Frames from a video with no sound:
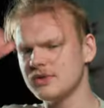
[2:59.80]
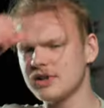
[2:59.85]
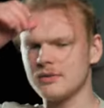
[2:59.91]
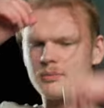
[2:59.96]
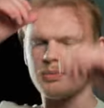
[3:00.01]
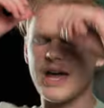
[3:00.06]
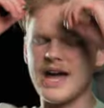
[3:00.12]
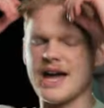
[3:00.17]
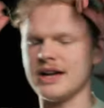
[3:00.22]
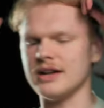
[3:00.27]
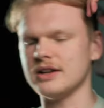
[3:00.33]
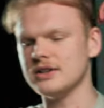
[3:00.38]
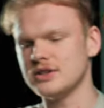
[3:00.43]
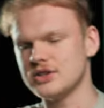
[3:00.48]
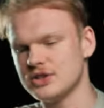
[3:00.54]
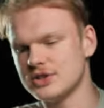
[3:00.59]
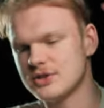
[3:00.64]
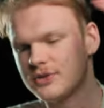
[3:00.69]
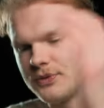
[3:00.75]
little
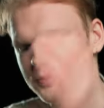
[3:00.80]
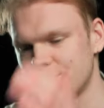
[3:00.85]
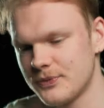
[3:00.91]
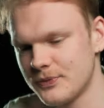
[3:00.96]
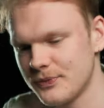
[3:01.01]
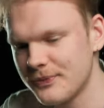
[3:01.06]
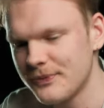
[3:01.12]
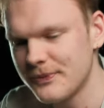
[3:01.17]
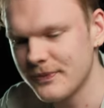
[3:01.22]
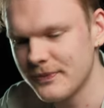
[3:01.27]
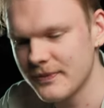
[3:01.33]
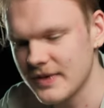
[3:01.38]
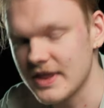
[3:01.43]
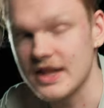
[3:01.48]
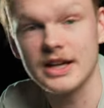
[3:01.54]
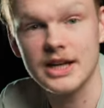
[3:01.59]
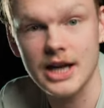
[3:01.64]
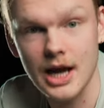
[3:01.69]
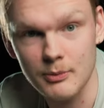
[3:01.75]
package.
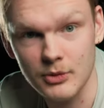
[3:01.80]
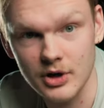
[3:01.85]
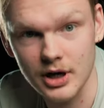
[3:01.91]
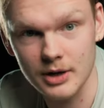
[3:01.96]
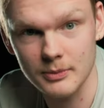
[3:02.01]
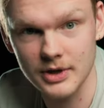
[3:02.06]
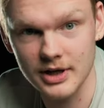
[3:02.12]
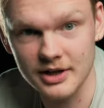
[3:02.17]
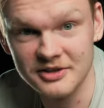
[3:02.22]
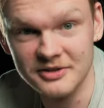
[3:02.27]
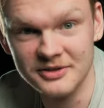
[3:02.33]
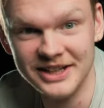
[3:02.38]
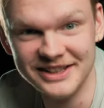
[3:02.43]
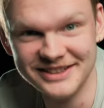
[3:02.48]
The camera, I mean.